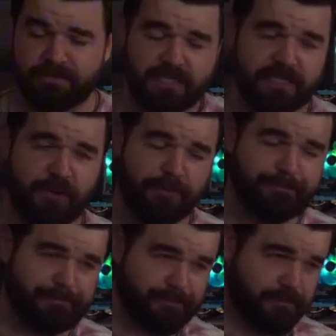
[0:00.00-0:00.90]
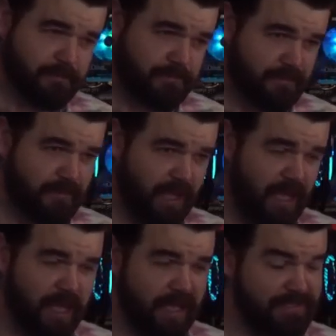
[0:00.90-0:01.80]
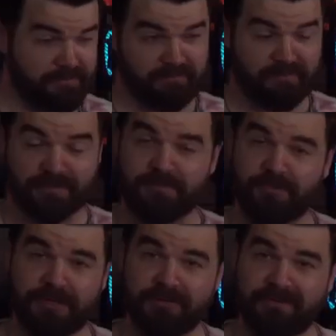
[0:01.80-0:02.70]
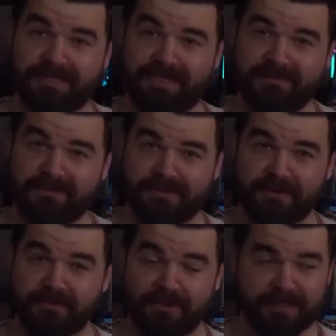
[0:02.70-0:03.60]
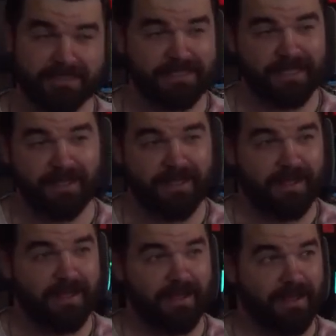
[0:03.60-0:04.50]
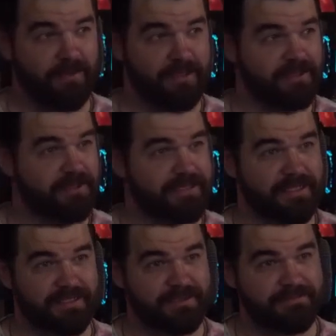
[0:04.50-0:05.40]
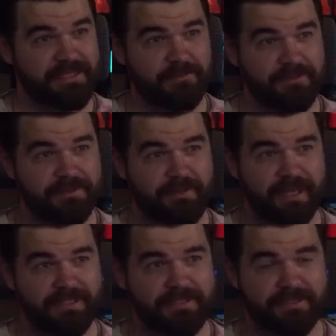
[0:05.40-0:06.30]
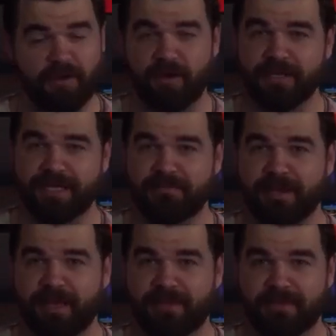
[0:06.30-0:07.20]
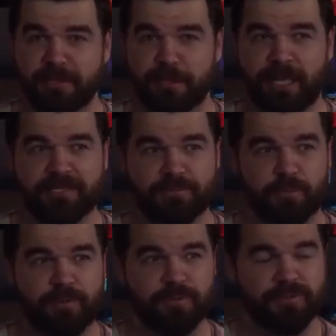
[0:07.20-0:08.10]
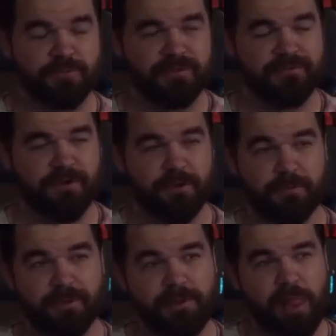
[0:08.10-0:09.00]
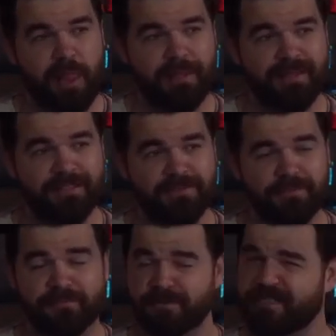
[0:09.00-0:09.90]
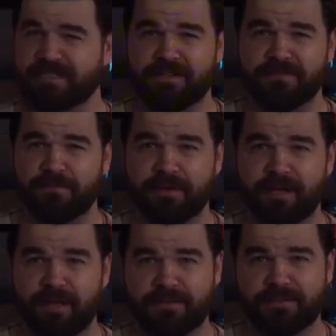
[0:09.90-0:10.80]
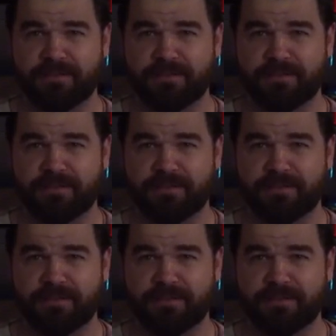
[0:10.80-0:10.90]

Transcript: So it's a pretty good PC for 200 bucks. I went and looked at some similar specs on eBay, and the latest one was a refurb that sold for $640.